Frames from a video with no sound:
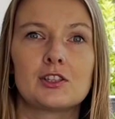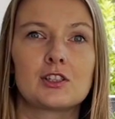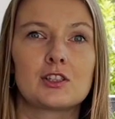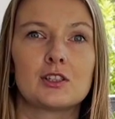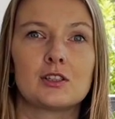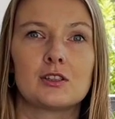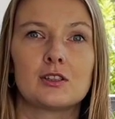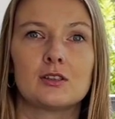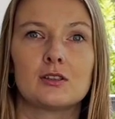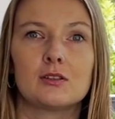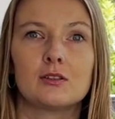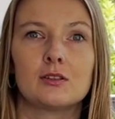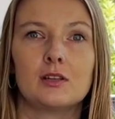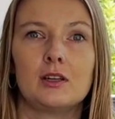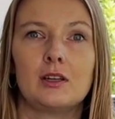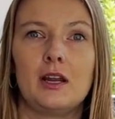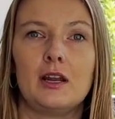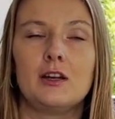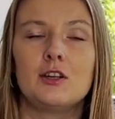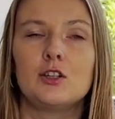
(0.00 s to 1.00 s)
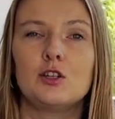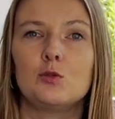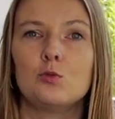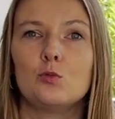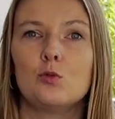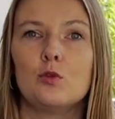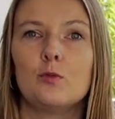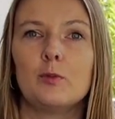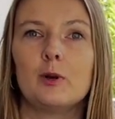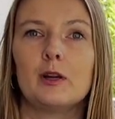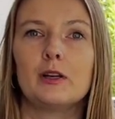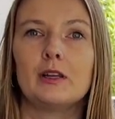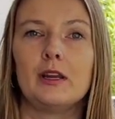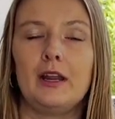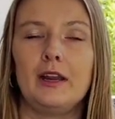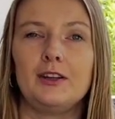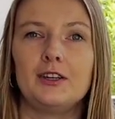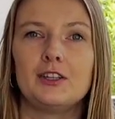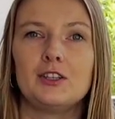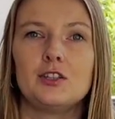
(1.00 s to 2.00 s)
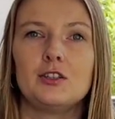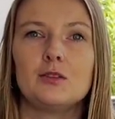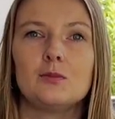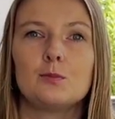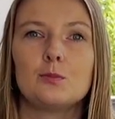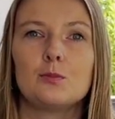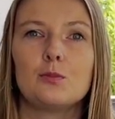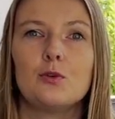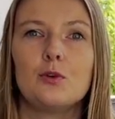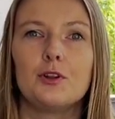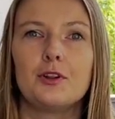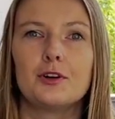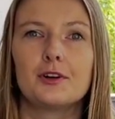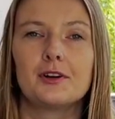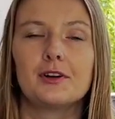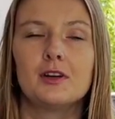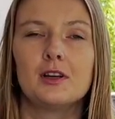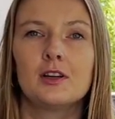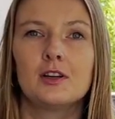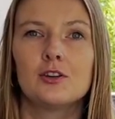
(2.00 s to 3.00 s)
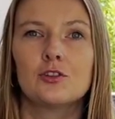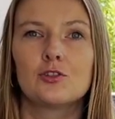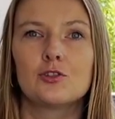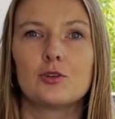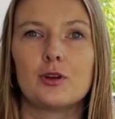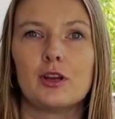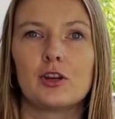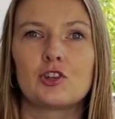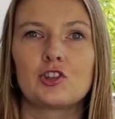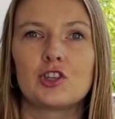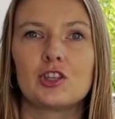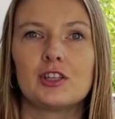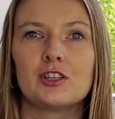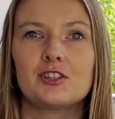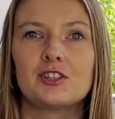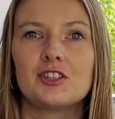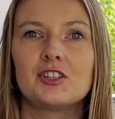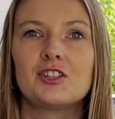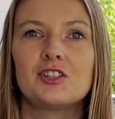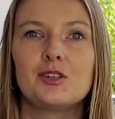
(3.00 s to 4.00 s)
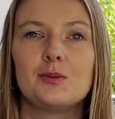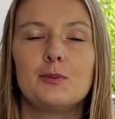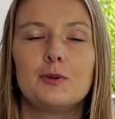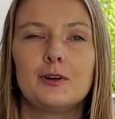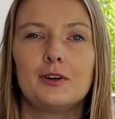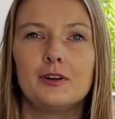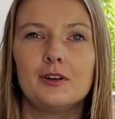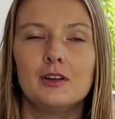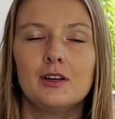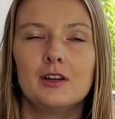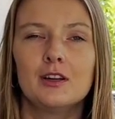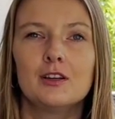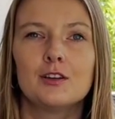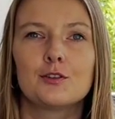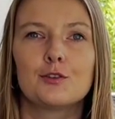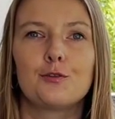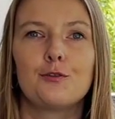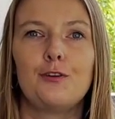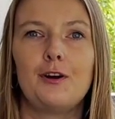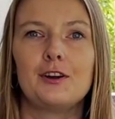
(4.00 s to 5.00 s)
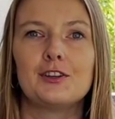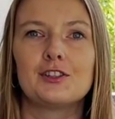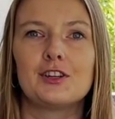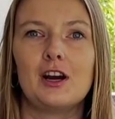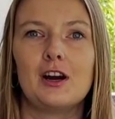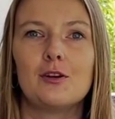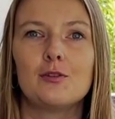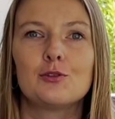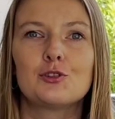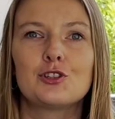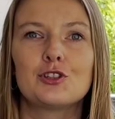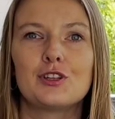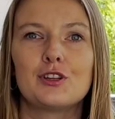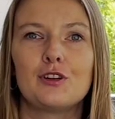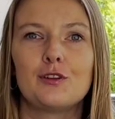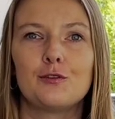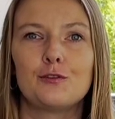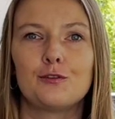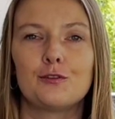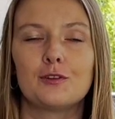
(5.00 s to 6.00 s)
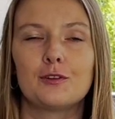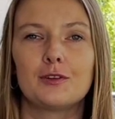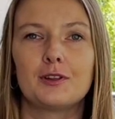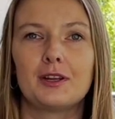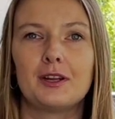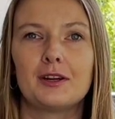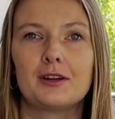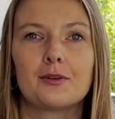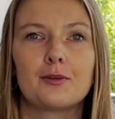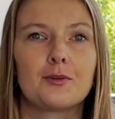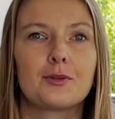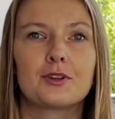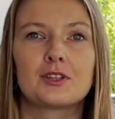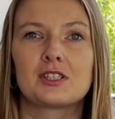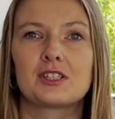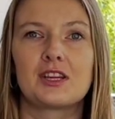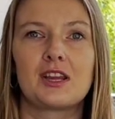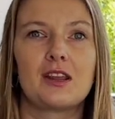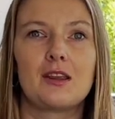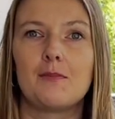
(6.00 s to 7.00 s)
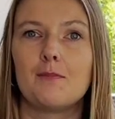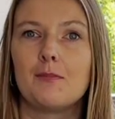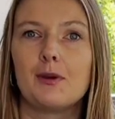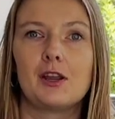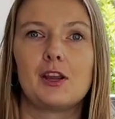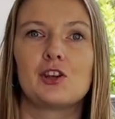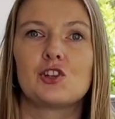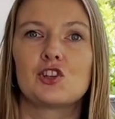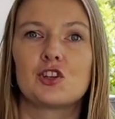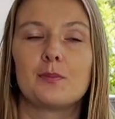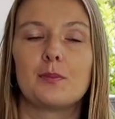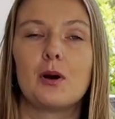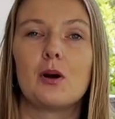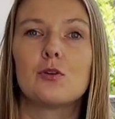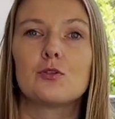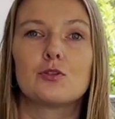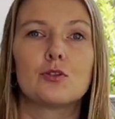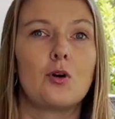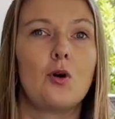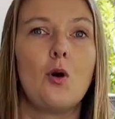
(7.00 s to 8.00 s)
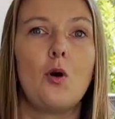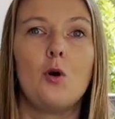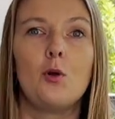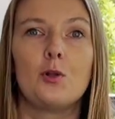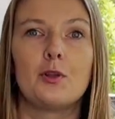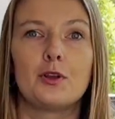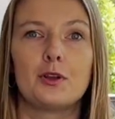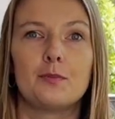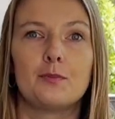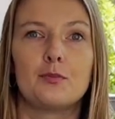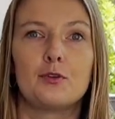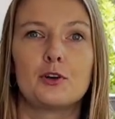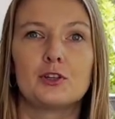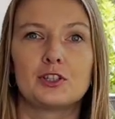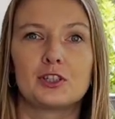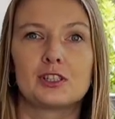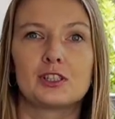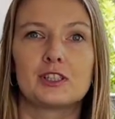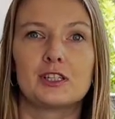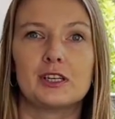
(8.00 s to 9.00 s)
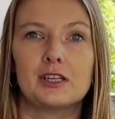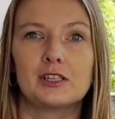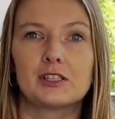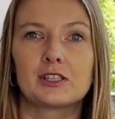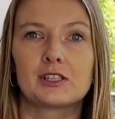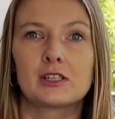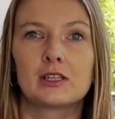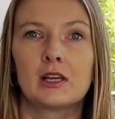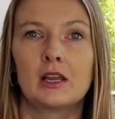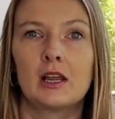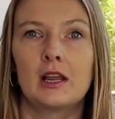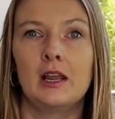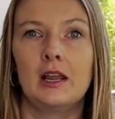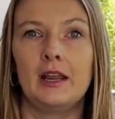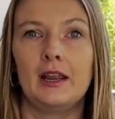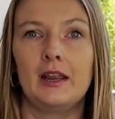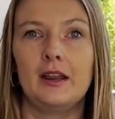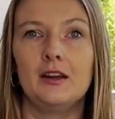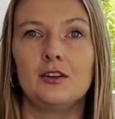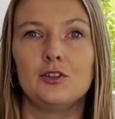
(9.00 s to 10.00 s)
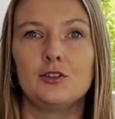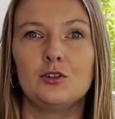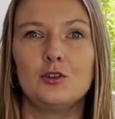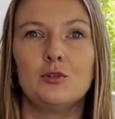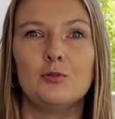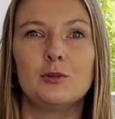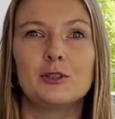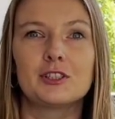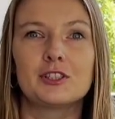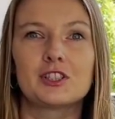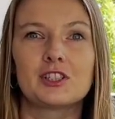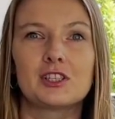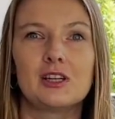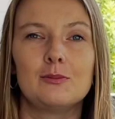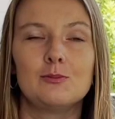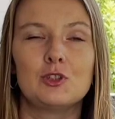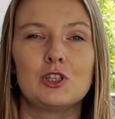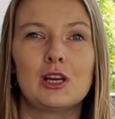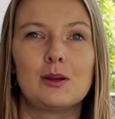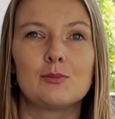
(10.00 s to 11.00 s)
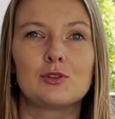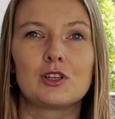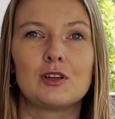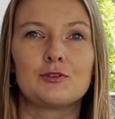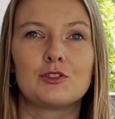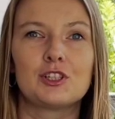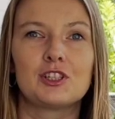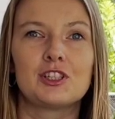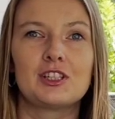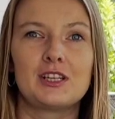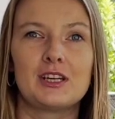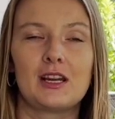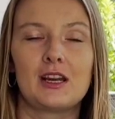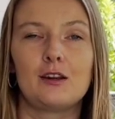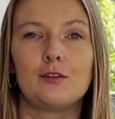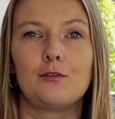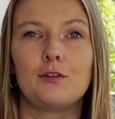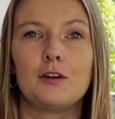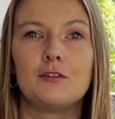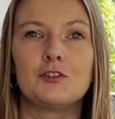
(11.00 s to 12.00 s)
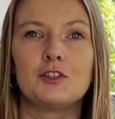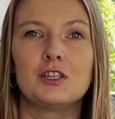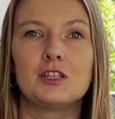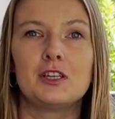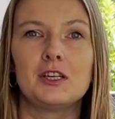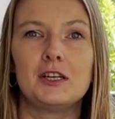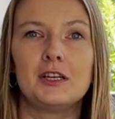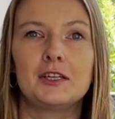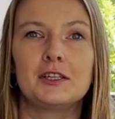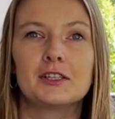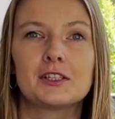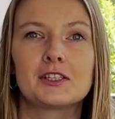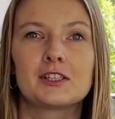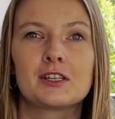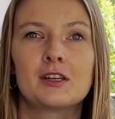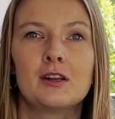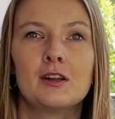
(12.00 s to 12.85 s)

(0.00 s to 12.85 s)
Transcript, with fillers: uh, liked a woman and he didn't bother to actually dig deeper to find out if uh, they are on the same page about all the important things. And you know what? Sometimes after 10, 15 years,